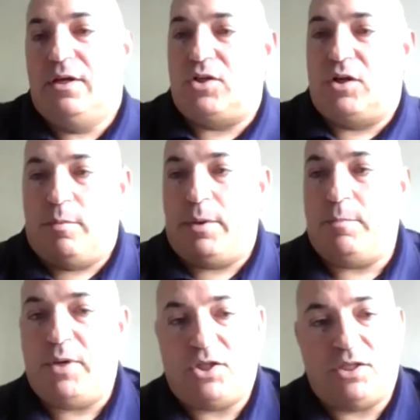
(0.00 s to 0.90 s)
So everybody
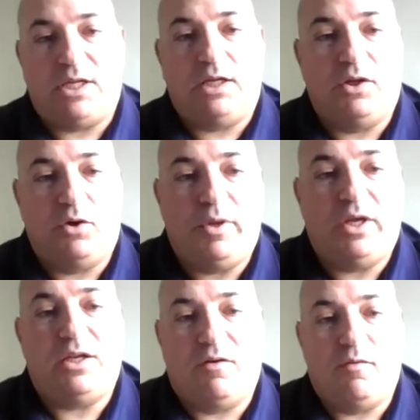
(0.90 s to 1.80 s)
pitches in a little
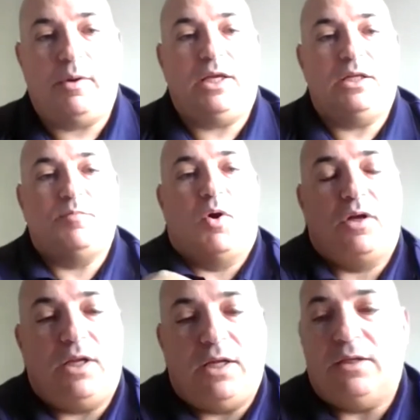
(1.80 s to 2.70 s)
bit and everybody gets
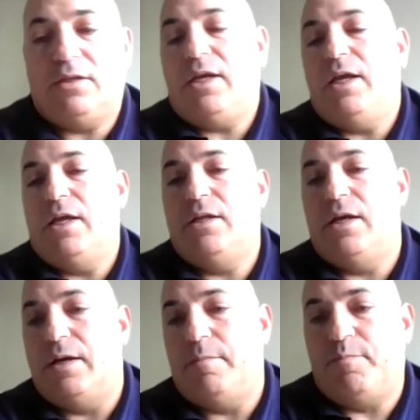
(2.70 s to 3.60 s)
marketing. And,
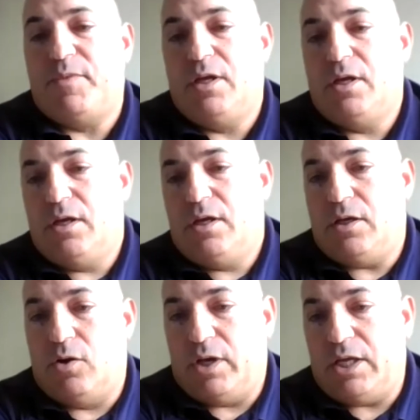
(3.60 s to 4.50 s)

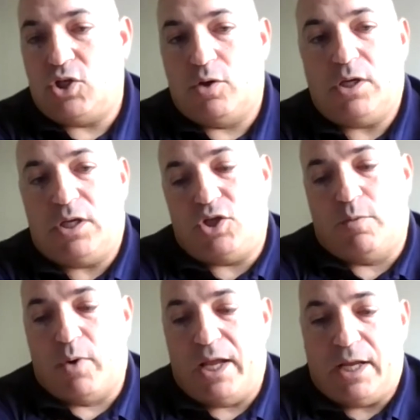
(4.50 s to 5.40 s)
you know, you get
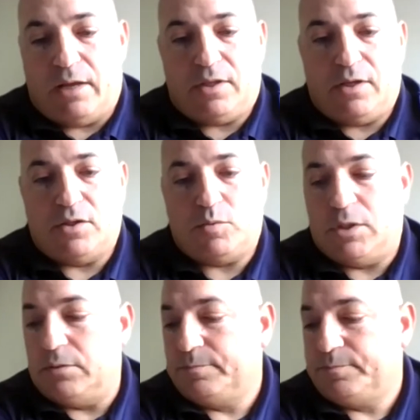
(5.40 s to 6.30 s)
your brand out there as
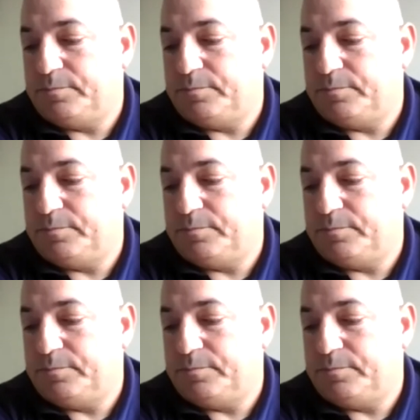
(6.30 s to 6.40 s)
well.